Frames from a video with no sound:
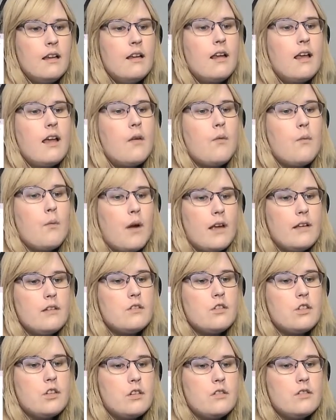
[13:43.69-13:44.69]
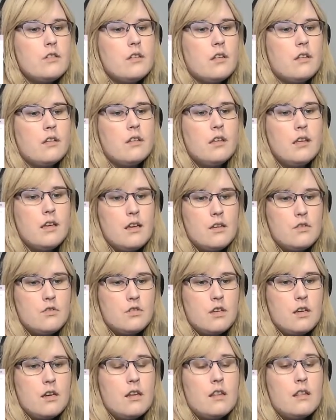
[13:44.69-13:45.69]
and white chairs near the
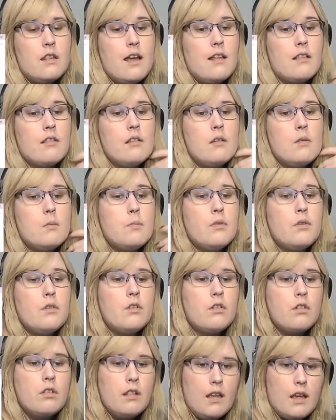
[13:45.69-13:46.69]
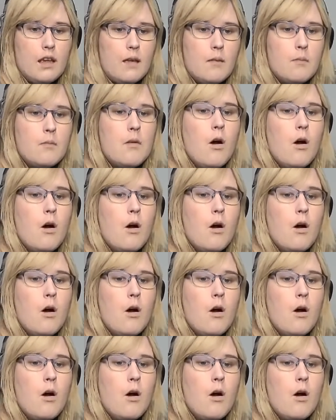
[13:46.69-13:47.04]
kitchen and loudly proclaim,